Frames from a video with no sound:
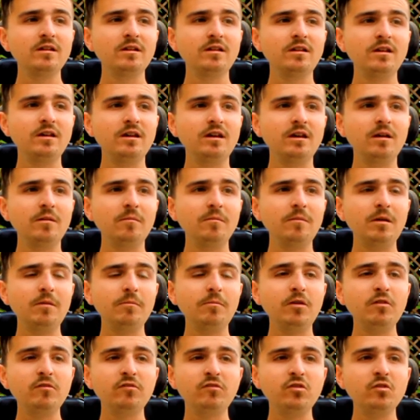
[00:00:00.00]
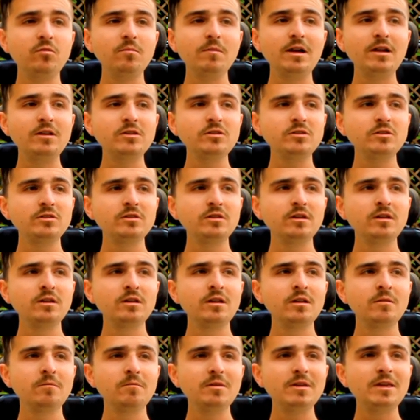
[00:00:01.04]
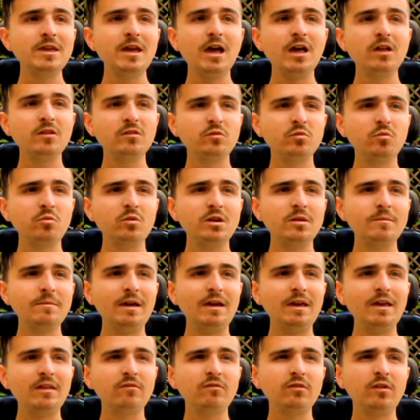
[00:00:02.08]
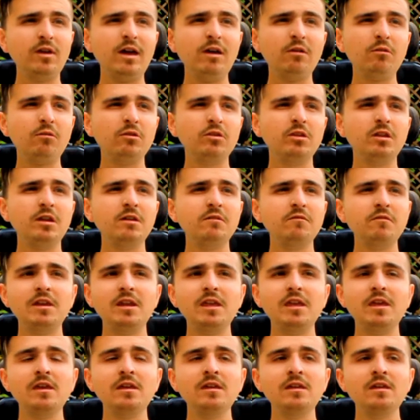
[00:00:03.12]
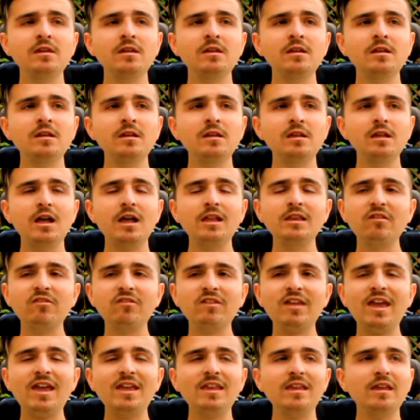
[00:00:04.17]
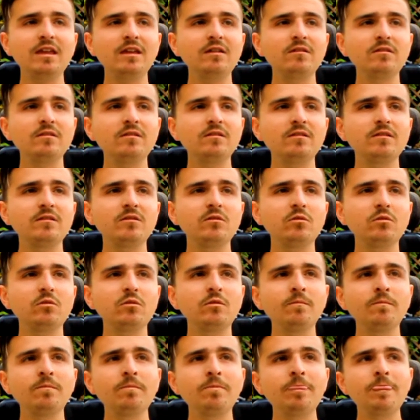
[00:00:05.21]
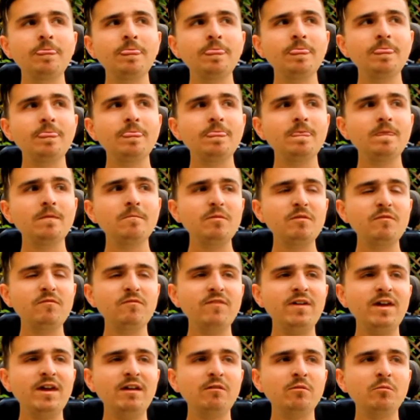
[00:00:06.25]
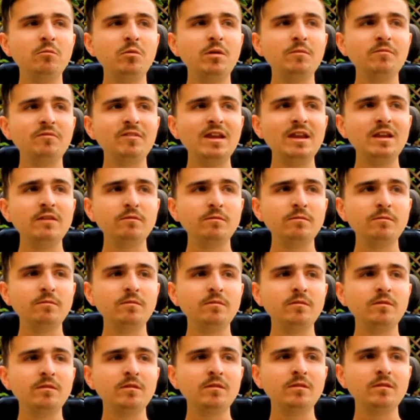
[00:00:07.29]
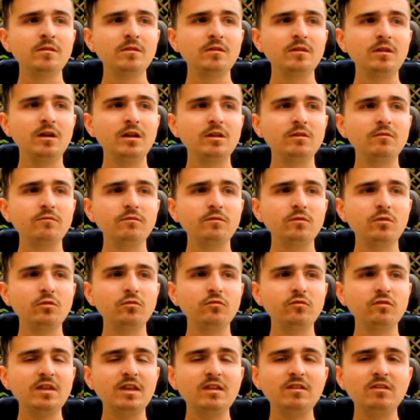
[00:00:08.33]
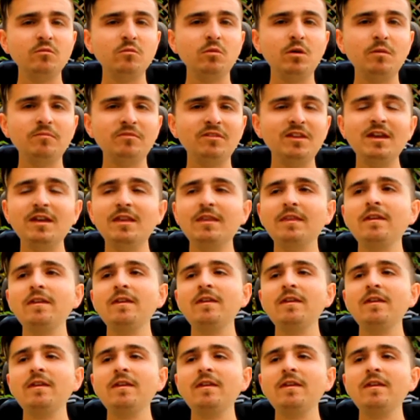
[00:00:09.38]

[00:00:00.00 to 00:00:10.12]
Um, I post too much but yeah, I was talking about it, so how could I really understand it or be fair in what I'm saying if I'm kind of contradicting what I'm saying?